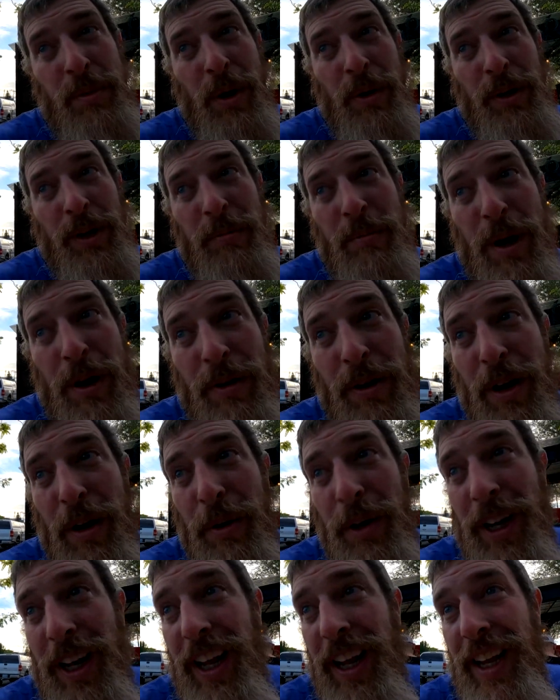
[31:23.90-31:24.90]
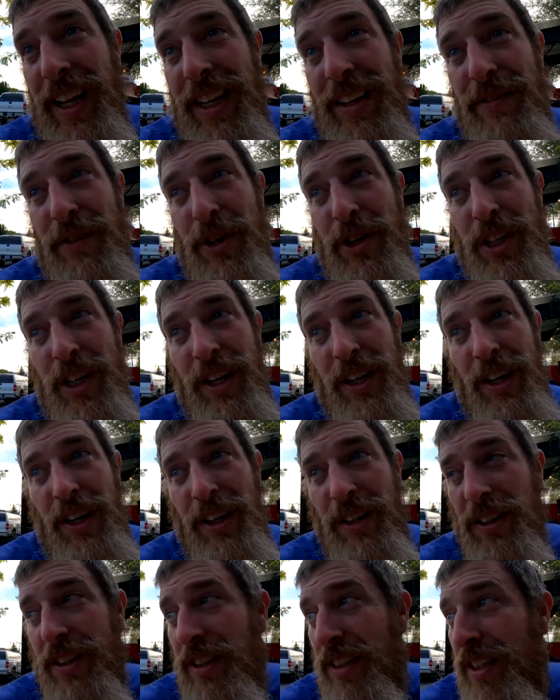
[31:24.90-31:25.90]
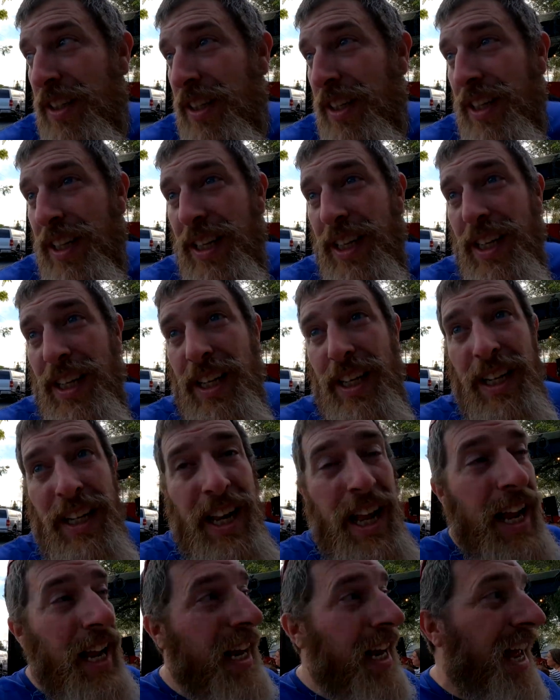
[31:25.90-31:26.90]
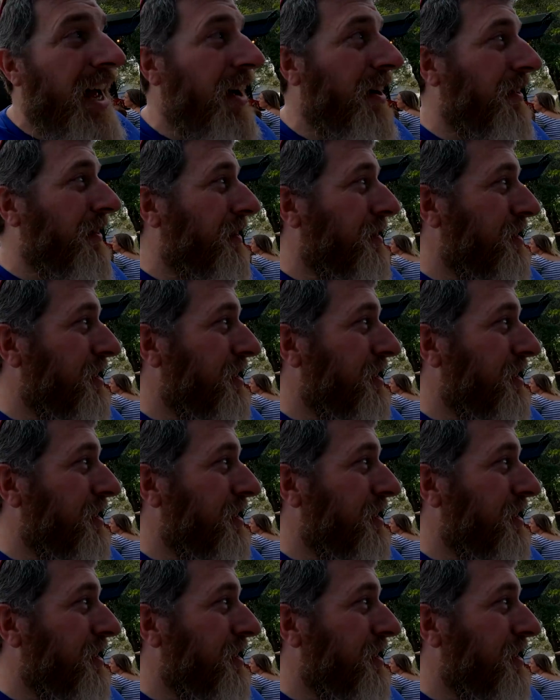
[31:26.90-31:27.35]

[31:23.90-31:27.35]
Spoken Moto again for dinner and hanging out.